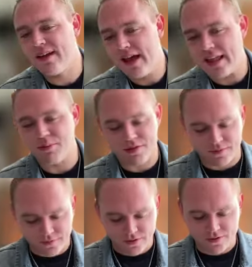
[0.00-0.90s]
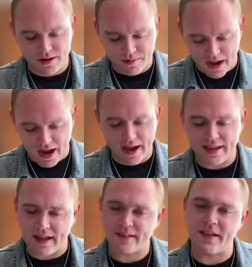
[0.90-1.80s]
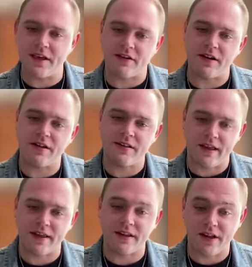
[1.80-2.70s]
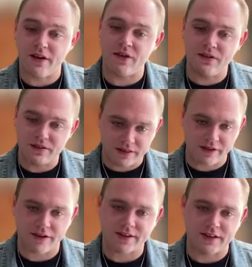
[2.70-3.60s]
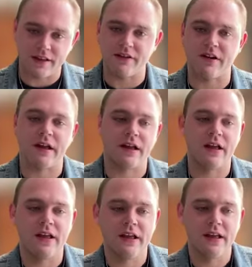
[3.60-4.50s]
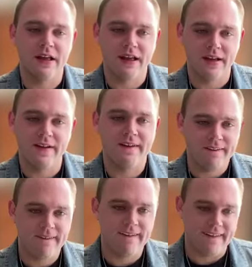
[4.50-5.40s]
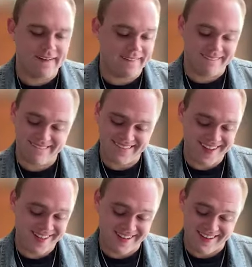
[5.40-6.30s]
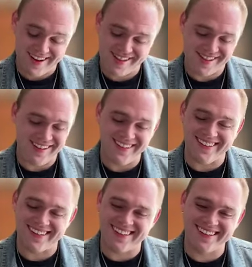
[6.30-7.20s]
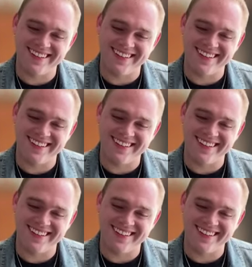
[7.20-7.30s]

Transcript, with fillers: And it was the first time I got to hear it, like, you know, lyric to lyric and it's a great song.